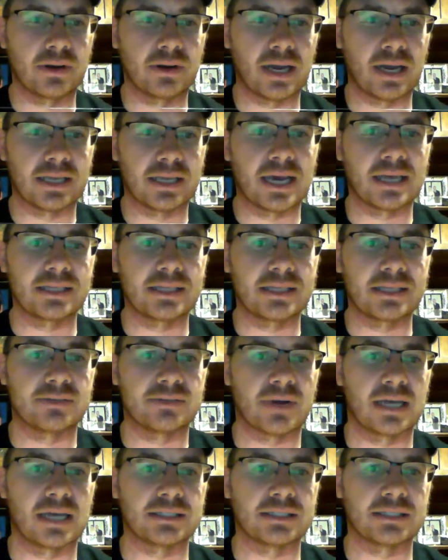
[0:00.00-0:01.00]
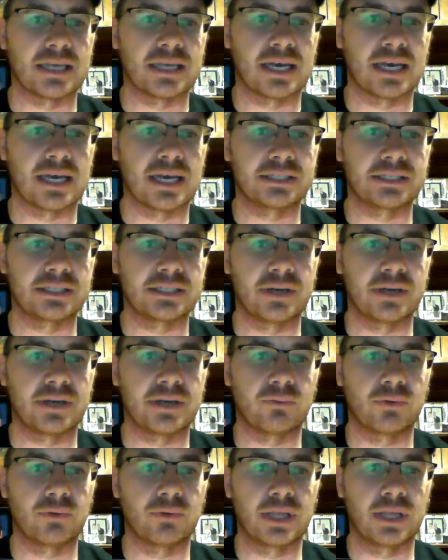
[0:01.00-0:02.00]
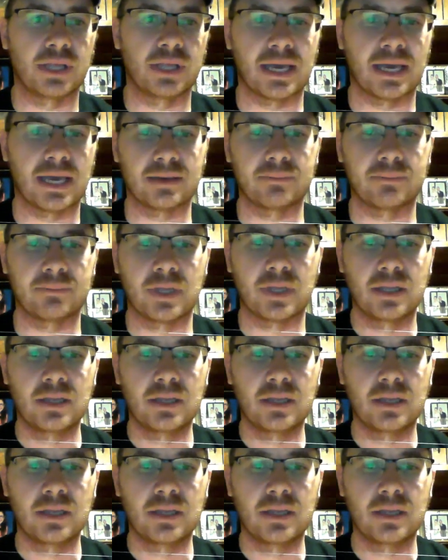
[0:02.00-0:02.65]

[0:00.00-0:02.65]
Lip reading: I got these rods last year, and I really like them.